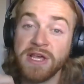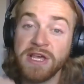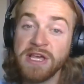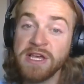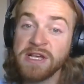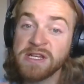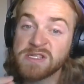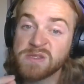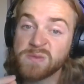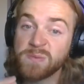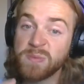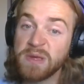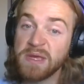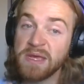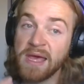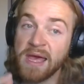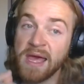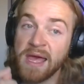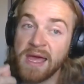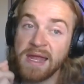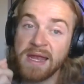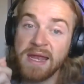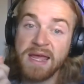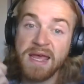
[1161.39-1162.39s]

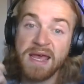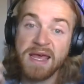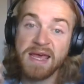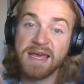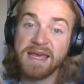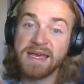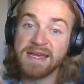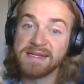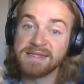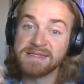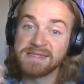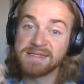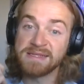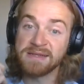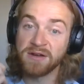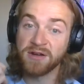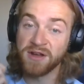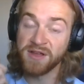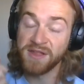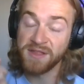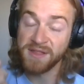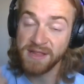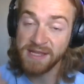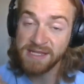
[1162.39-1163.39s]
ESPN is,
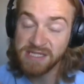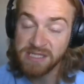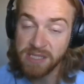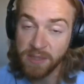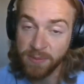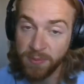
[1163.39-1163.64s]
or at least